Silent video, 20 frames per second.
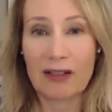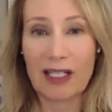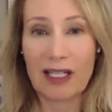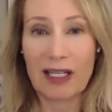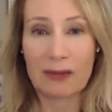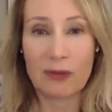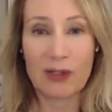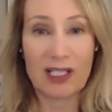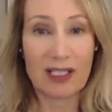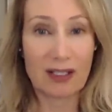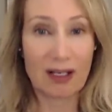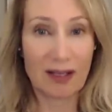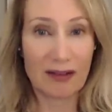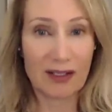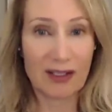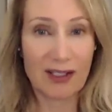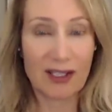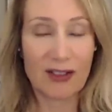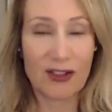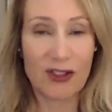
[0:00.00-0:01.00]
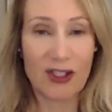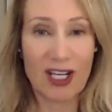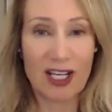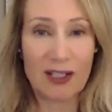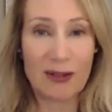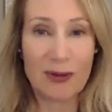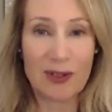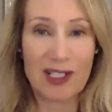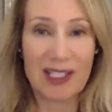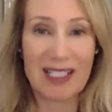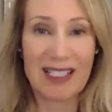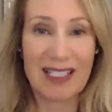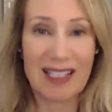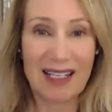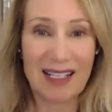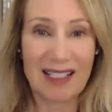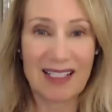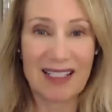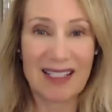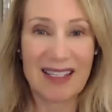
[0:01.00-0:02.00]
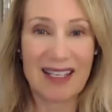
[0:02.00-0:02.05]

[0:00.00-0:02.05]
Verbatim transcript: And we saw this on January 6th.